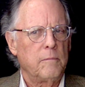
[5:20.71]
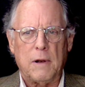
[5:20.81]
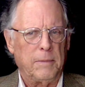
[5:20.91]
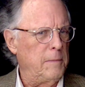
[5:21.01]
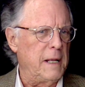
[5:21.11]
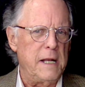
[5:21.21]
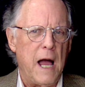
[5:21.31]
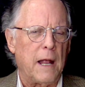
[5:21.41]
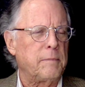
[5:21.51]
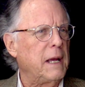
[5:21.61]
Probably
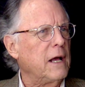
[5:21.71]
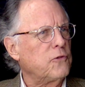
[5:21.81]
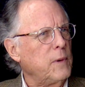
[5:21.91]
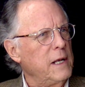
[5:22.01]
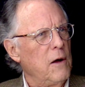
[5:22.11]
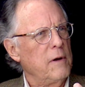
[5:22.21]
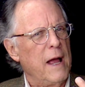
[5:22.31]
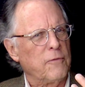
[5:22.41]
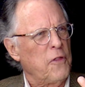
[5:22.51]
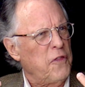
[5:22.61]
not, because we
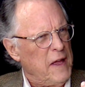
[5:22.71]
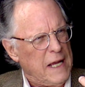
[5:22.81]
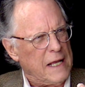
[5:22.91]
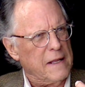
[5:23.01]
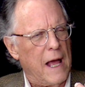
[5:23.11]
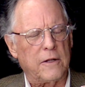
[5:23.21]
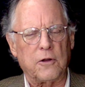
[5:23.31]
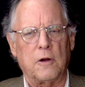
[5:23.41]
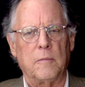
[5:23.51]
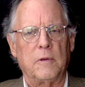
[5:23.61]
don't ever think in that
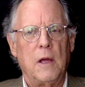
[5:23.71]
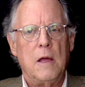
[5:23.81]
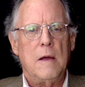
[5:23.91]
term.